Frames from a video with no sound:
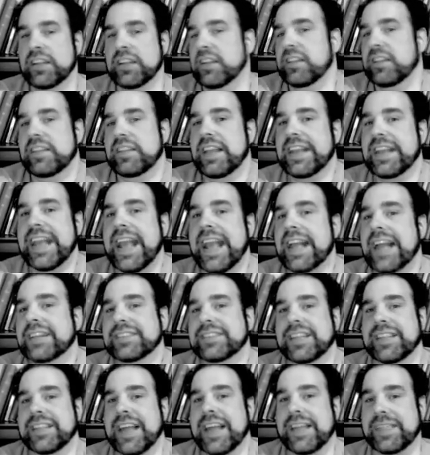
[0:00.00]
They can't
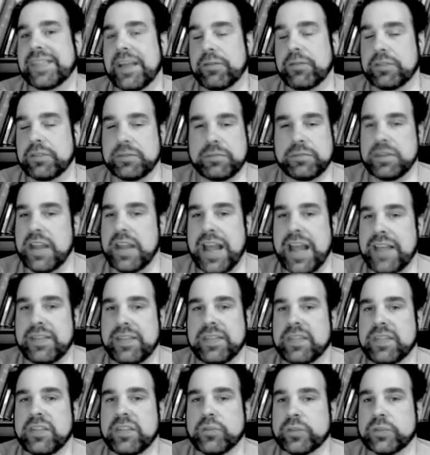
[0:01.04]
say that. That would
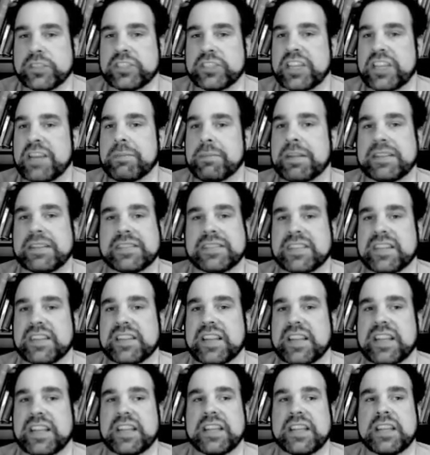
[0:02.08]
end the regime
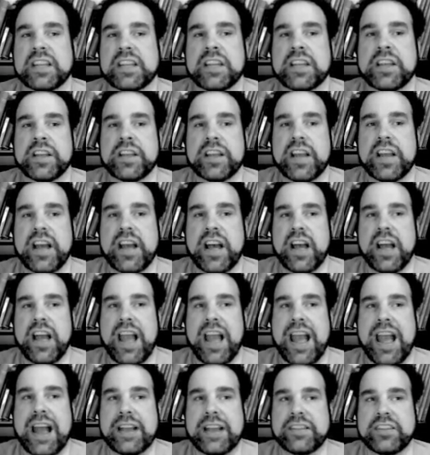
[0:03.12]
instantly. Uh,
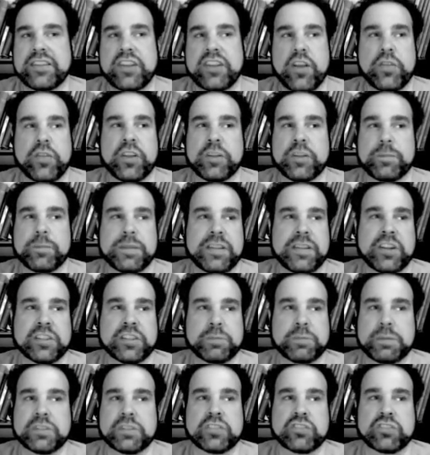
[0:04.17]
and you know there there's
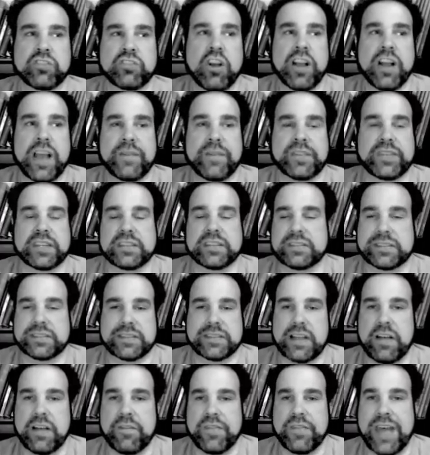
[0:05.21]
been strong evidence
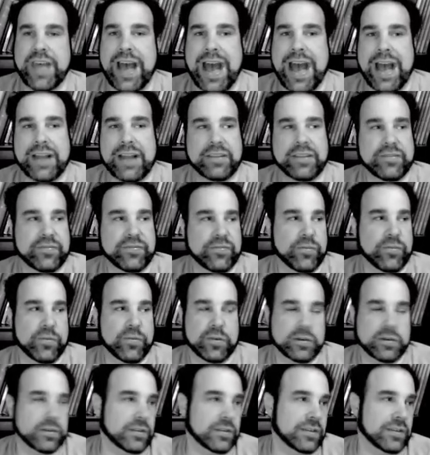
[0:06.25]
of that
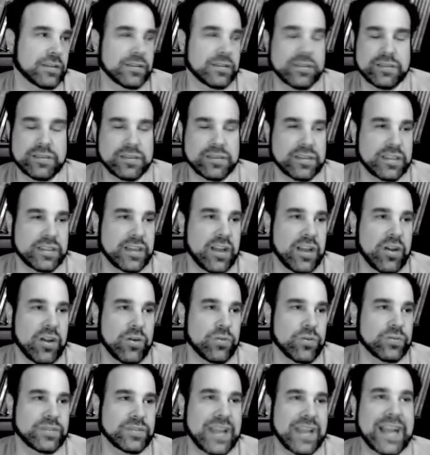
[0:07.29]
for you
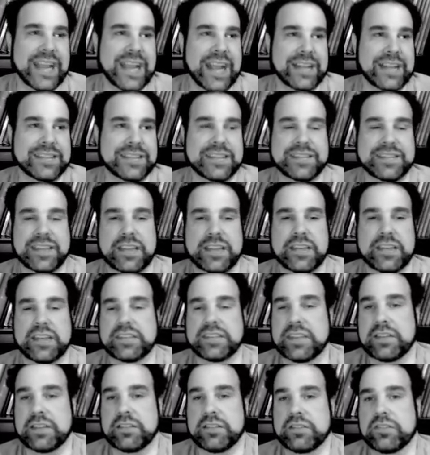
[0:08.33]
know decades. Is it is
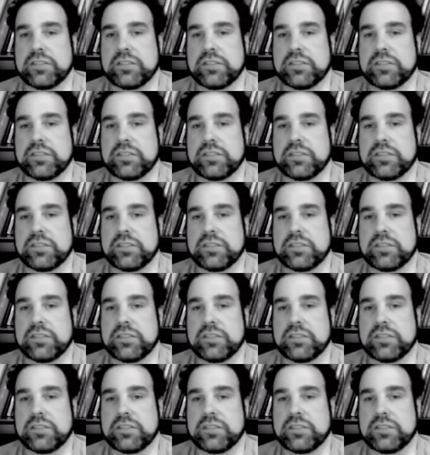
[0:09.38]
it